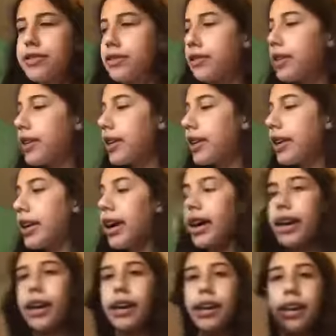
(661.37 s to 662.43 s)
forward, and
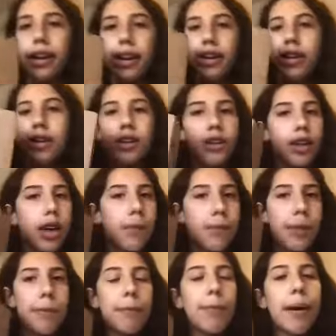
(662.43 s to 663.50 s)
I got
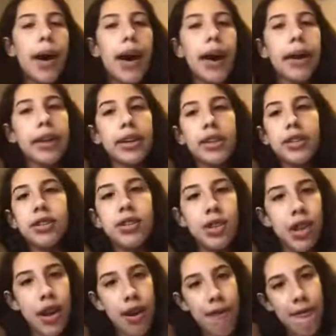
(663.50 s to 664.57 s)
my package
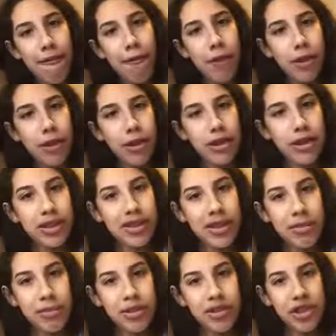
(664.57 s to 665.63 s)
for the
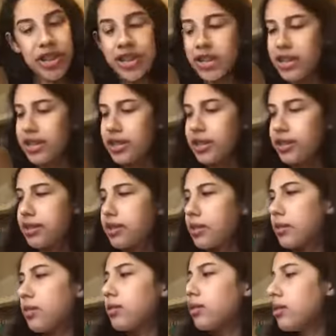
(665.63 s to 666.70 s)
substrate. It's
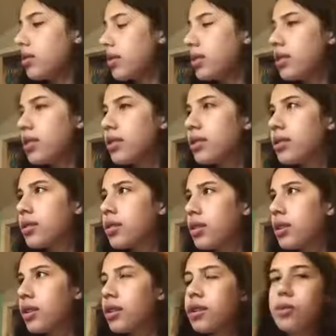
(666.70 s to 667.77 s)
only
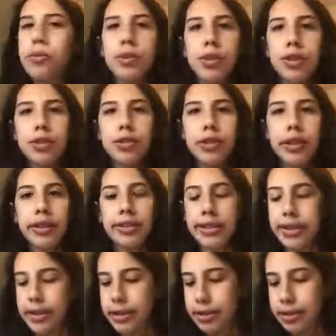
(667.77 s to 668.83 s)
1 or 2 days
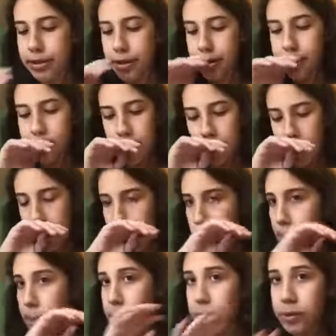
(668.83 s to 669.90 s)
later, so that's
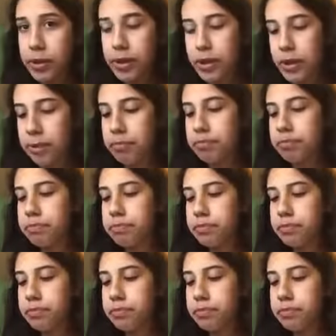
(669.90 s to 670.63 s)
really good.